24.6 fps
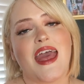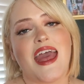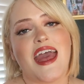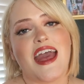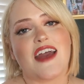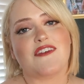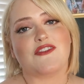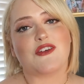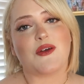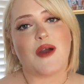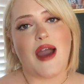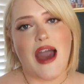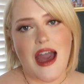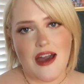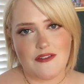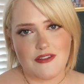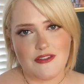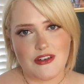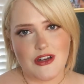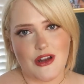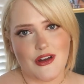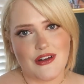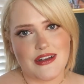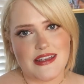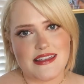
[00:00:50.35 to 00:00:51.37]
If you haven't
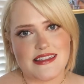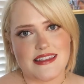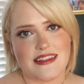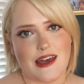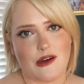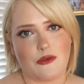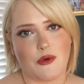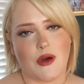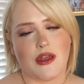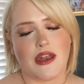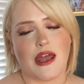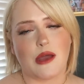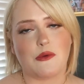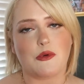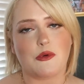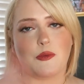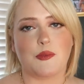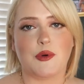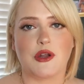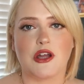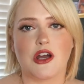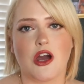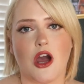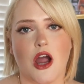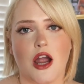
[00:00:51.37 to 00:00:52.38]
already seen that one, I will
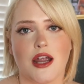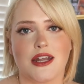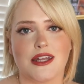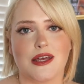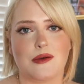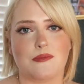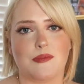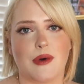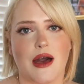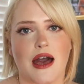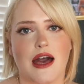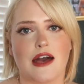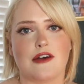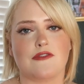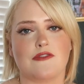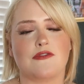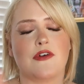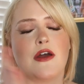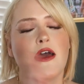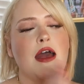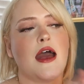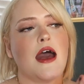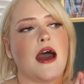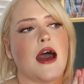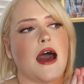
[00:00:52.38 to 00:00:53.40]
put a card above,
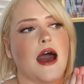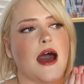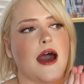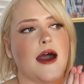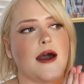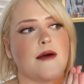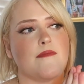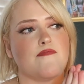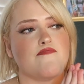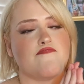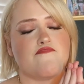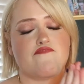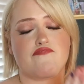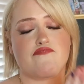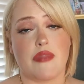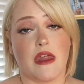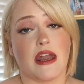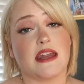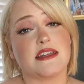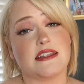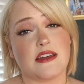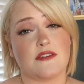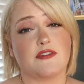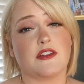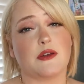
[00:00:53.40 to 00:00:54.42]
um, but
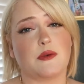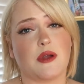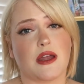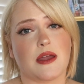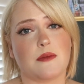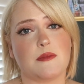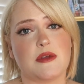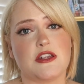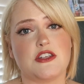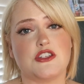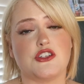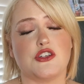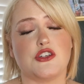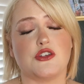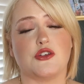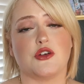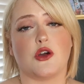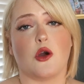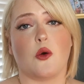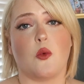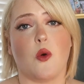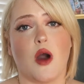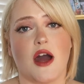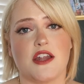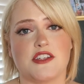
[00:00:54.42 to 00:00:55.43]
I definitely recommend you to
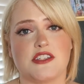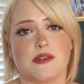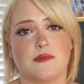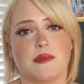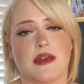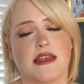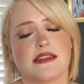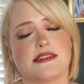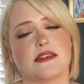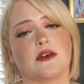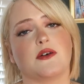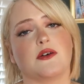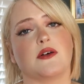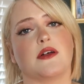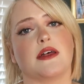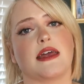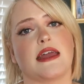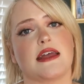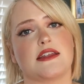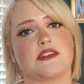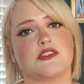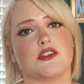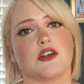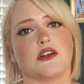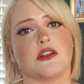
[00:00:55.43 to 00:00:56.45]
go watch it because it will
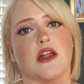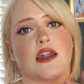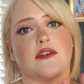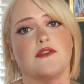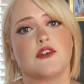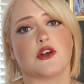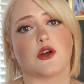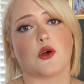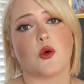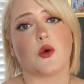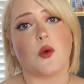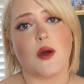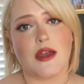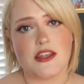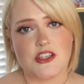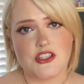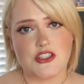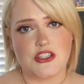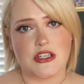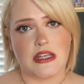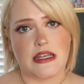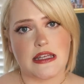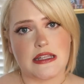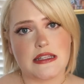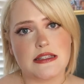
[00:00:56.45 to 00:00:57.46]
answer a lot of your
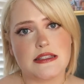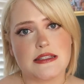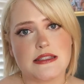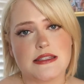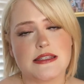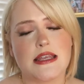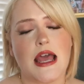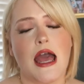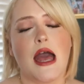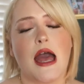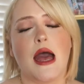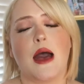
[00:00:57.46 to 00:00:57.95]
questions.